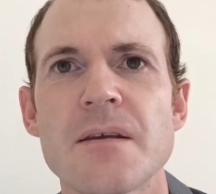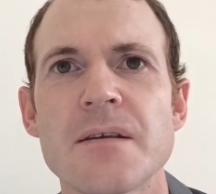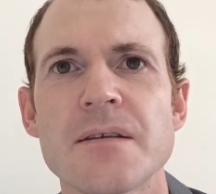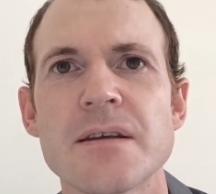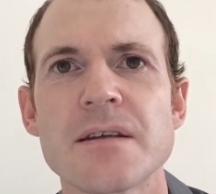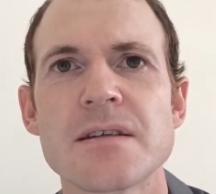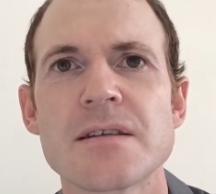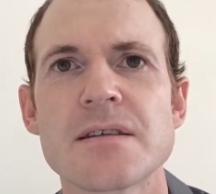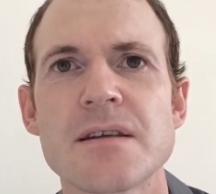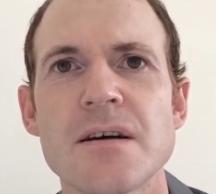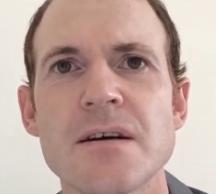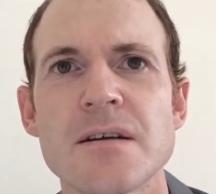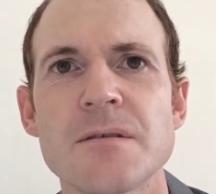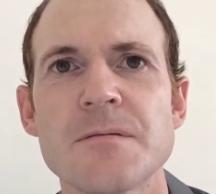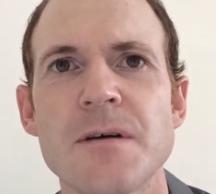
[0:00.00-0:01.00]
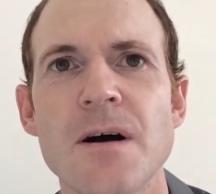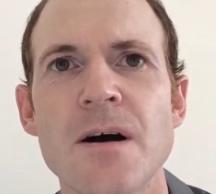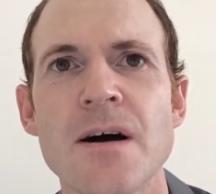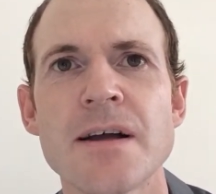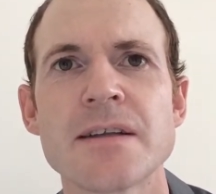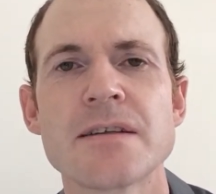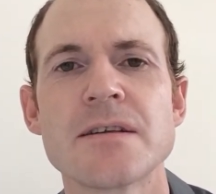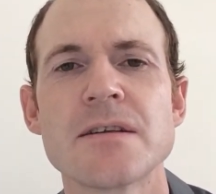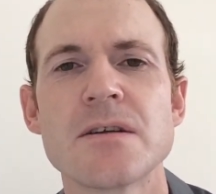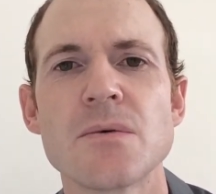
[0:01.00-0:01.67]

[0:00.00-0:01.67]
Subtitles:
this kind of heightened